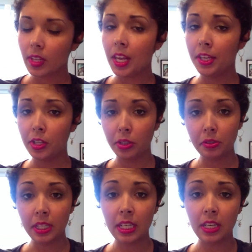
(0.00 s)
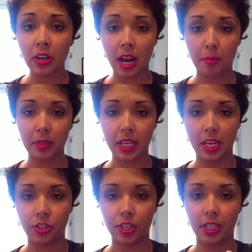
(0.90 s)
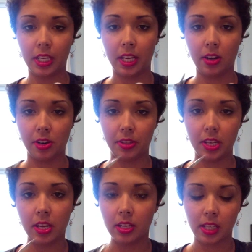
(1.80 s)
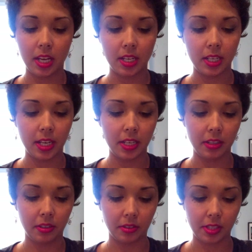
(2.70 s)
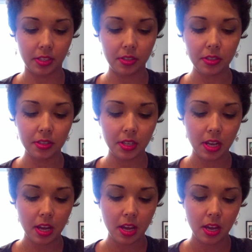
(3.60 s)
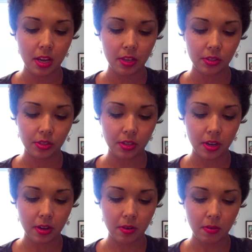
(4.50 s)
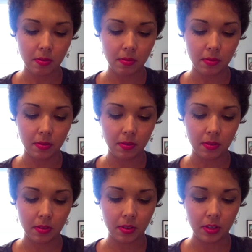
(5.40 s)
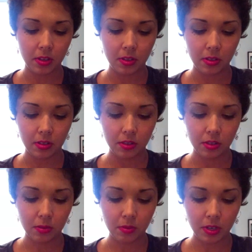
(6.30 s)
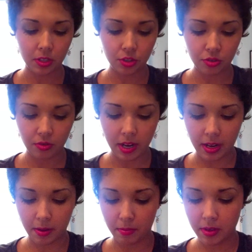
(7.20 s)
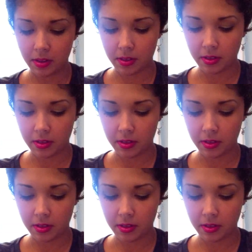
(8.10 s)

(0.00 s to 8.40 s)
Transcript: Included in our application kit are these handy dandy little scissors. So you just want to trim